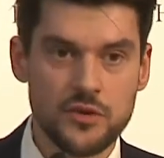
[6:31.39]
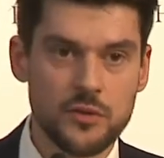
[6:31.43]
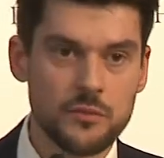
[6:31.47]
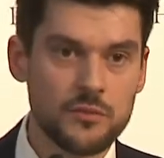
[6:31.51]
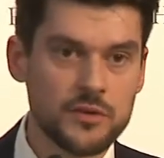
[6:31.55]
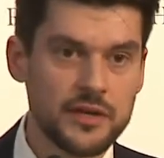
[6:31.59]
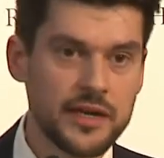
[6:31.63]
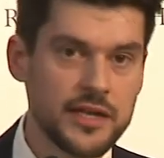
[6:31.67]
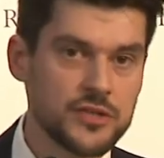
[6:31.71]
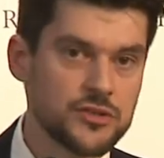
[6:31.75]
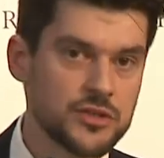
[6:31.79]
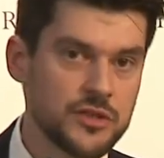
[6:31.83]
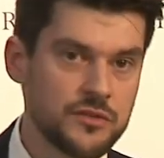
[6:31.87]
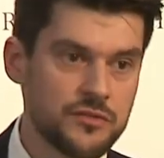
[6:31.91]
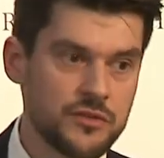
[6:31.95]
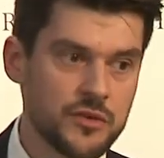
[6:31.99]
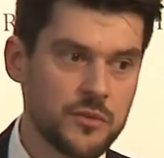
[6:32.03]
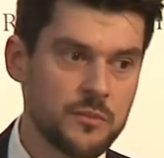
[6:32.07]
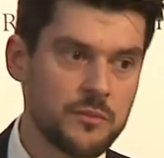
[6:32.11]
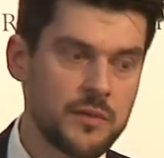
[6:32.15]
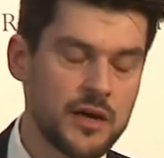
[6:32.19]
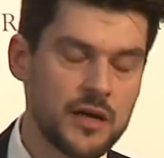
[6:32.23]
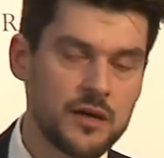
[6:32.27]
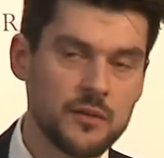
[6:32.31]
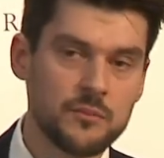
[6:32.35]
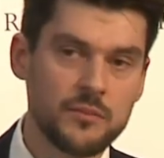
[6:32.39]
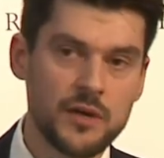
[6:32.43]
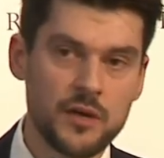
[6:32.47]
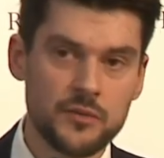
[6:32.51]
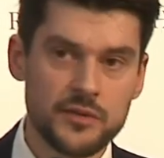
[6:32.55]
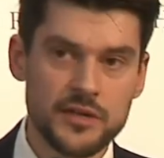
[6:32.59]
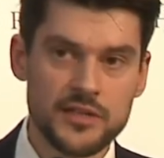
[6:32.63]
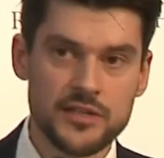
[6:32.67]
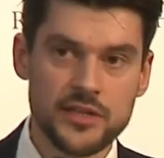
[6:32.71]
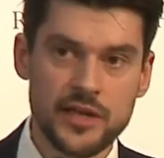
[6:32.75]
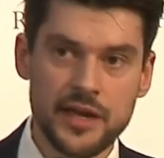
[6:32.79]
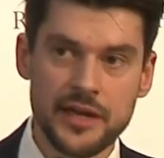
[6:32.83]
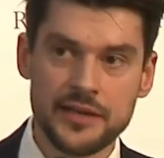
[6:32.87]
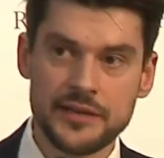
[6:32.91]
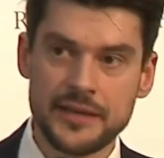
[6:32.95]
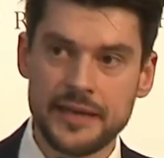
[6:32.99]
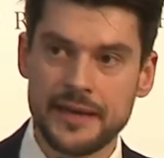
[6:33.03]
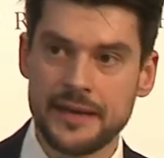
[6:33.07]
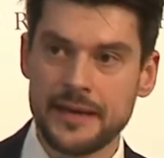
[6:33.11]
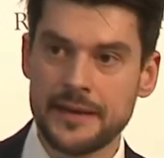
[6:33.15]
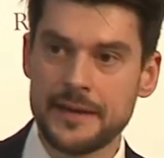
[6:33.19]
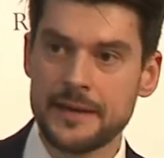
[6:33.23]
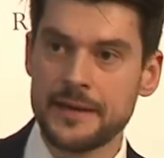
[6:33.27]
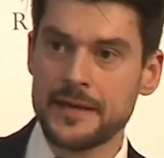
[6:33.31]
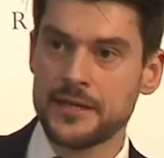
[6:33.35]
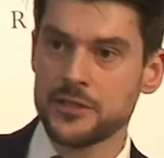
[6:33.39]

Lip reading: ranging from Mauritania